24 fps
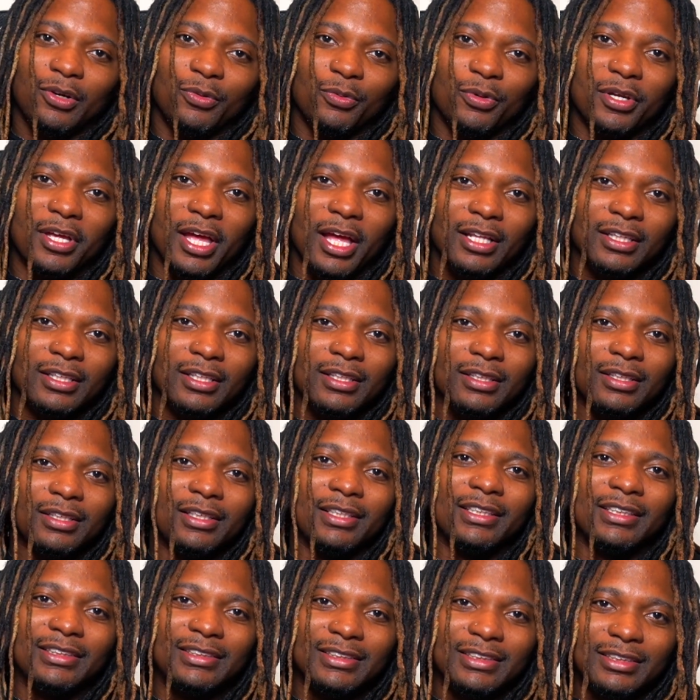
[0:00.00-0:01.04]
We got the
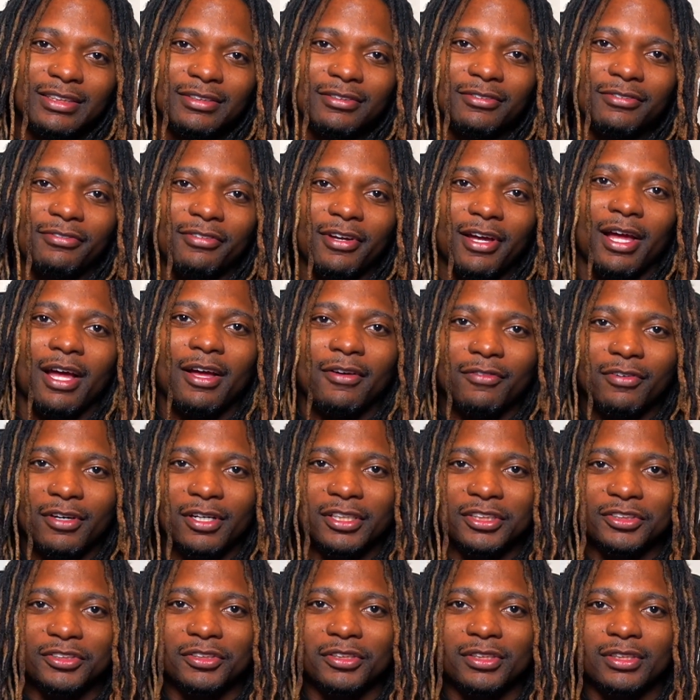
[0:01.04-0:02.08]
Yeezy
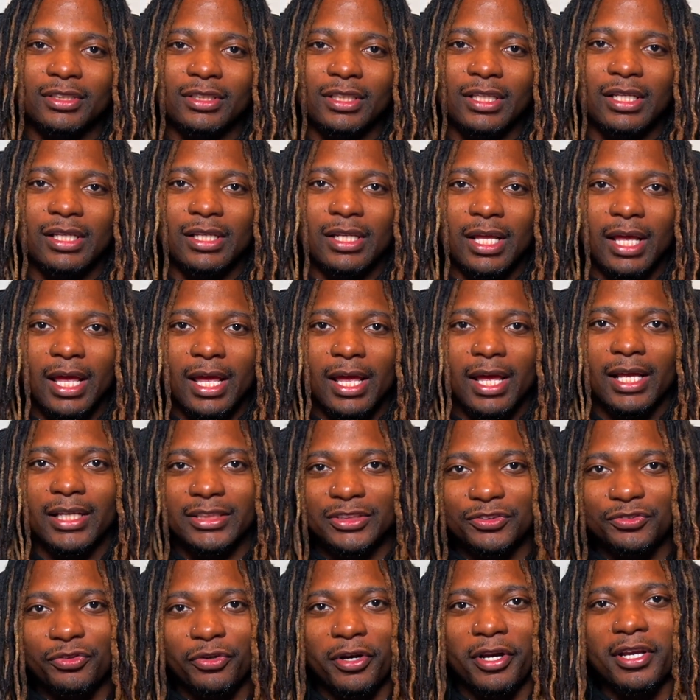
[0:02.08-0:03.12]
500 in the
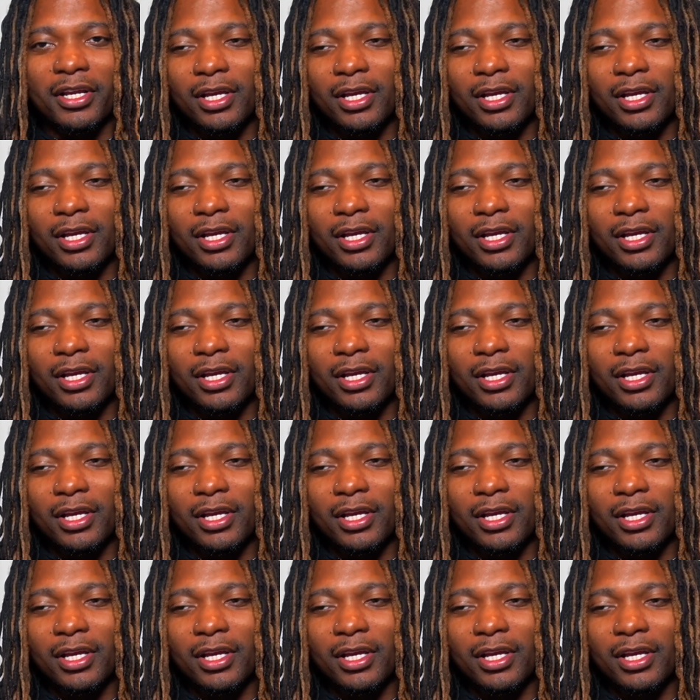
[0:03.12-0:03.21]
ash gray